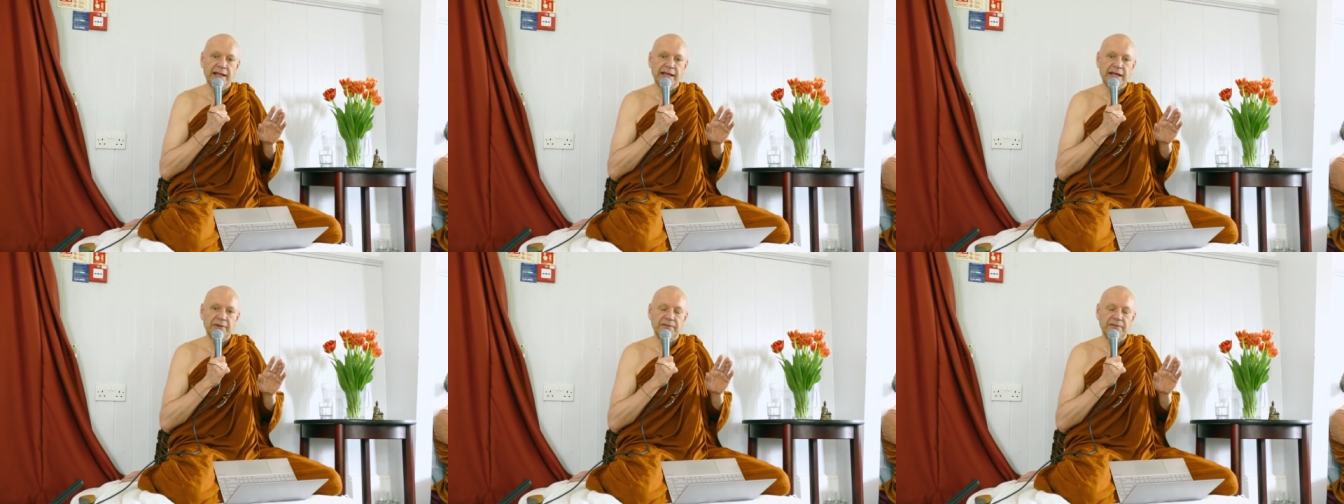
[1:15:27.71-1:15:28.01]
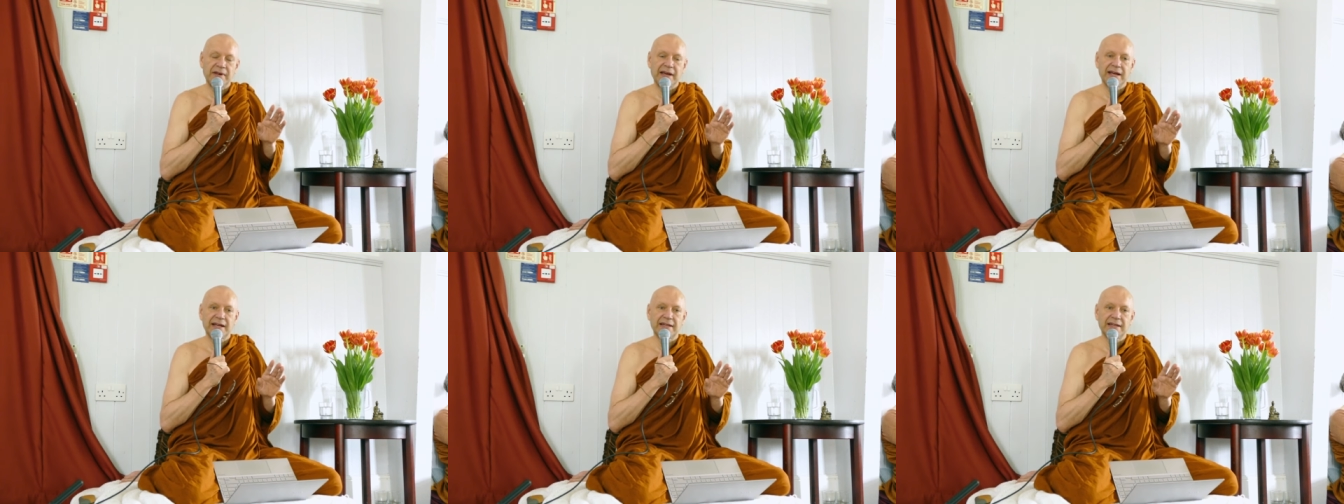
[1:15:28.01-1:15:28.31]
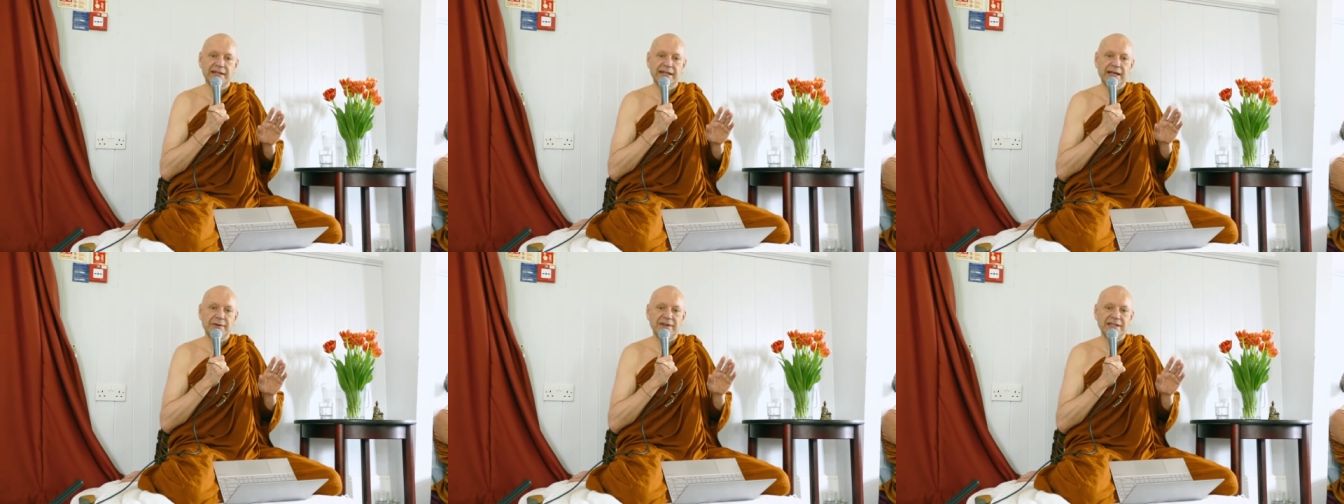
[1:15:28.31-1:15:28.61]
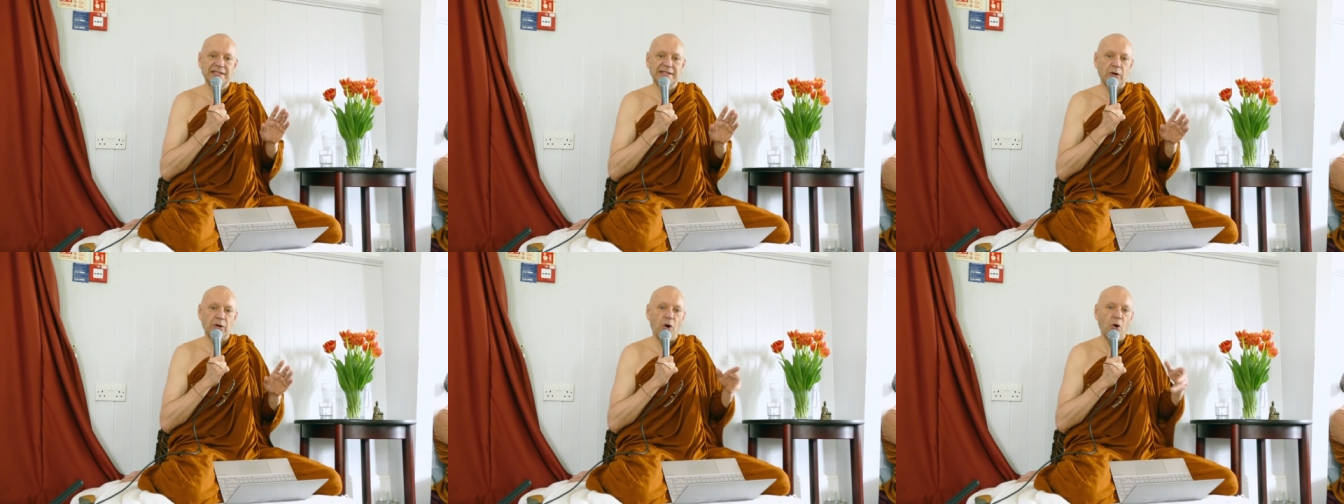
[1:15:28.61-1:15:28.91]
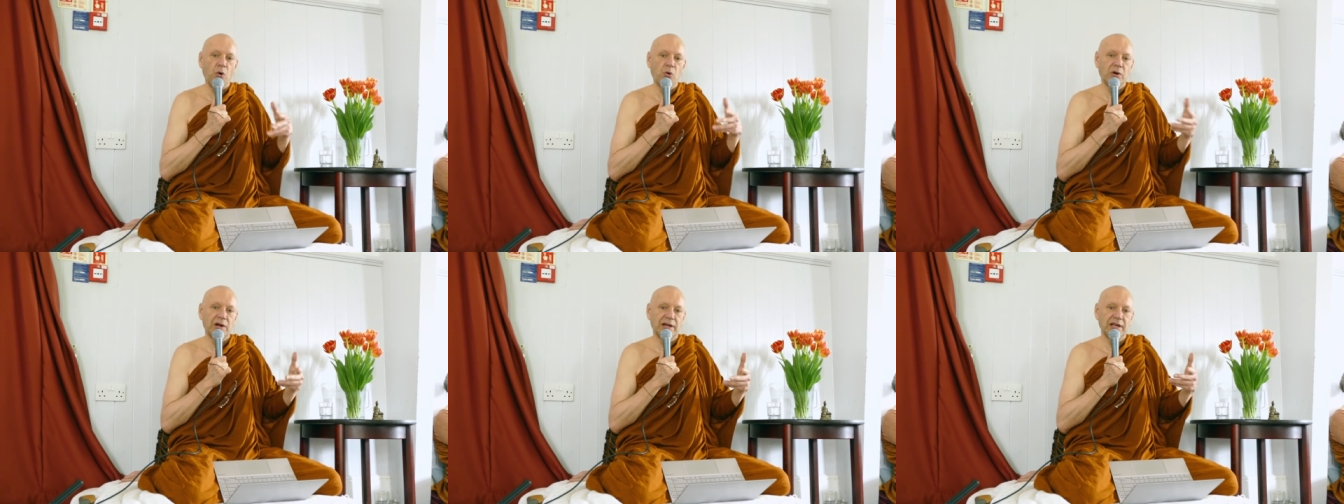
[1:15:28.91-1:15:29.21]
In fact, there is
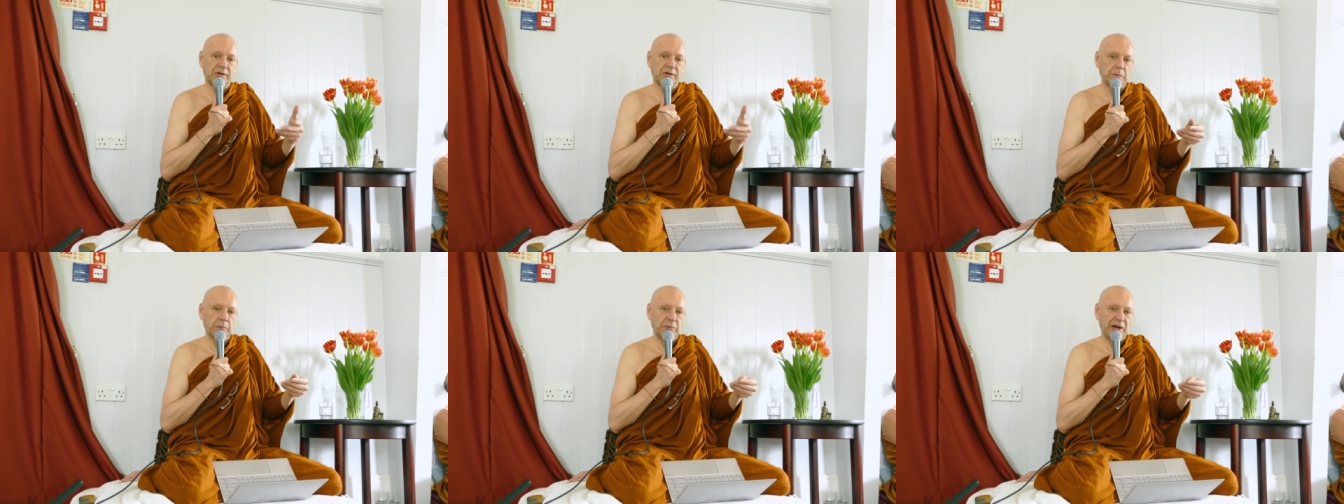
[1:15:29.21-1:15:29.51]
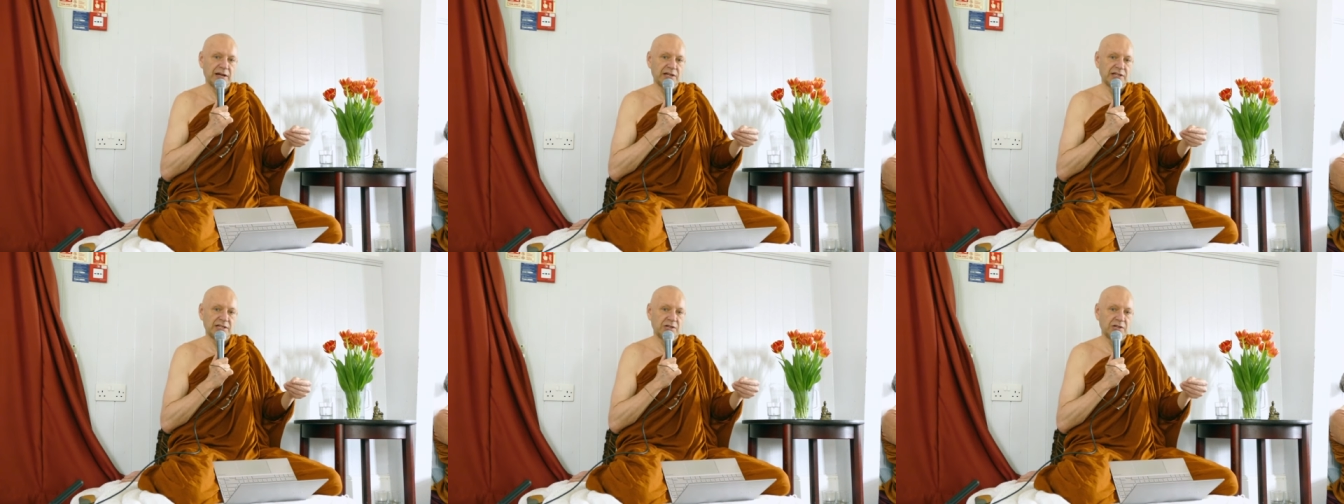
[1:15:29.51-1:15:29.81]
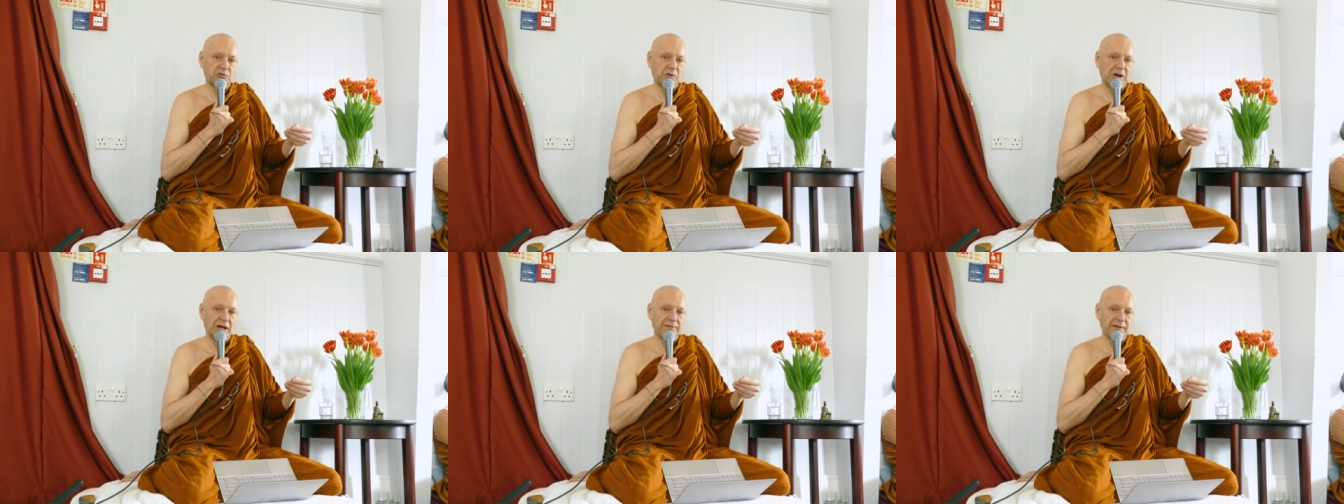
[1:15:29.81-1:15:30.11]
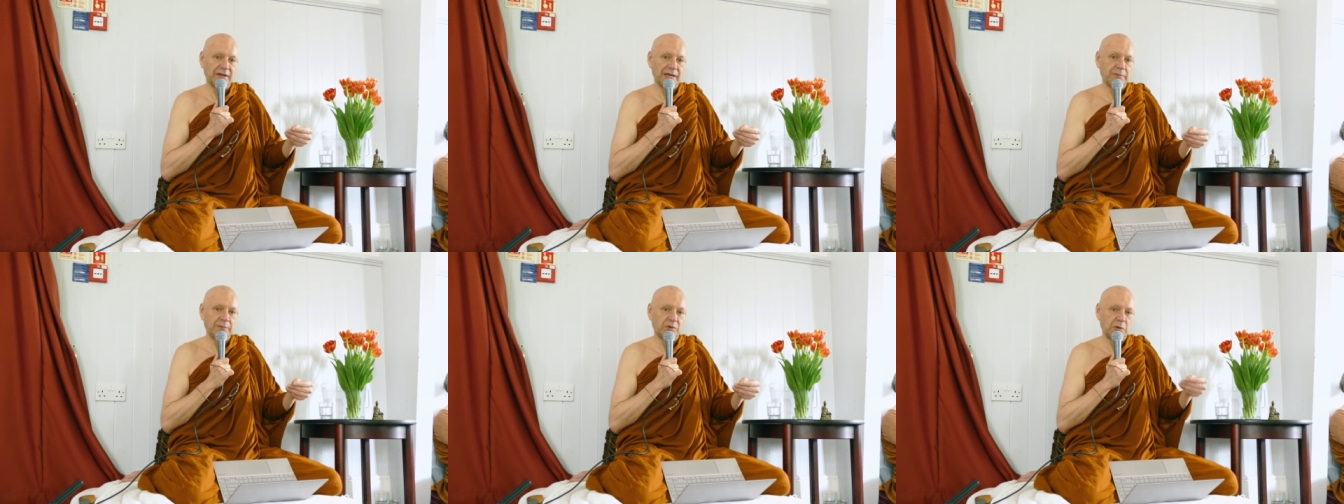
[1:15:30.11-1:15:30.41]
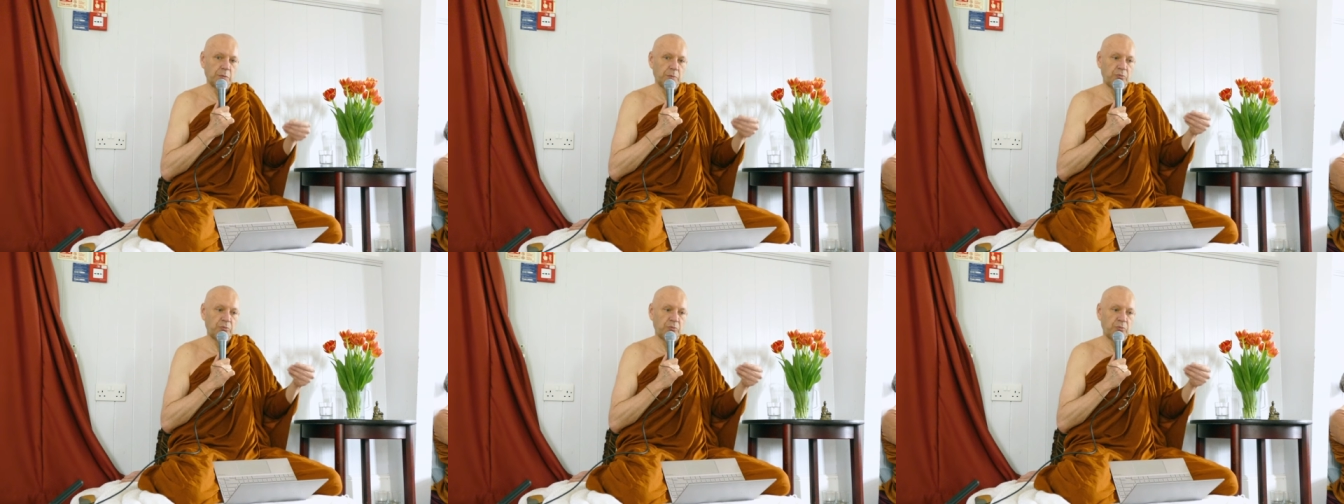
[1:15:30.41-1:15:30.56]
only compassion driving it,